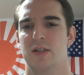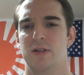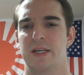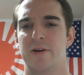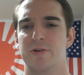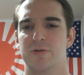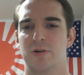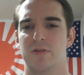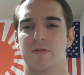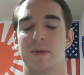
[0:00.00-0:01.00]
character
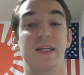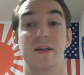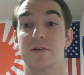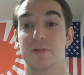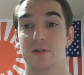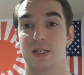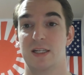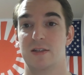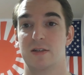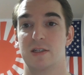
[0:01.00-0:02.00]
growth of the main character
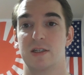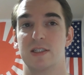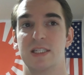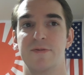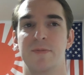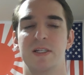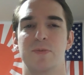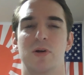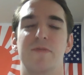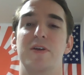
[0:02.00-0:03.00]
and see from his
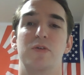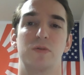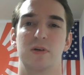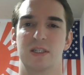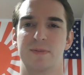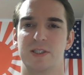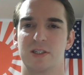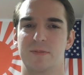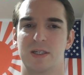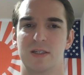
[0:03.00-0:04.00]
point of view,
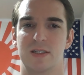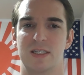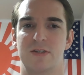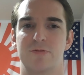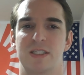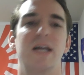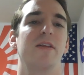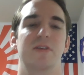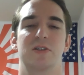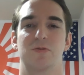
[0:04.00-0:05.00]
especially because he's retelling
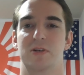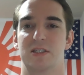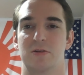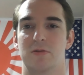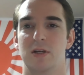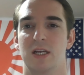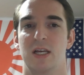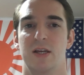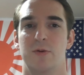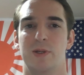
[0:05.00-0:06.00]
the story, so
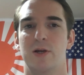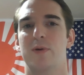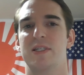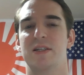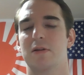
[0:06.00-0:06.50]
we know he's still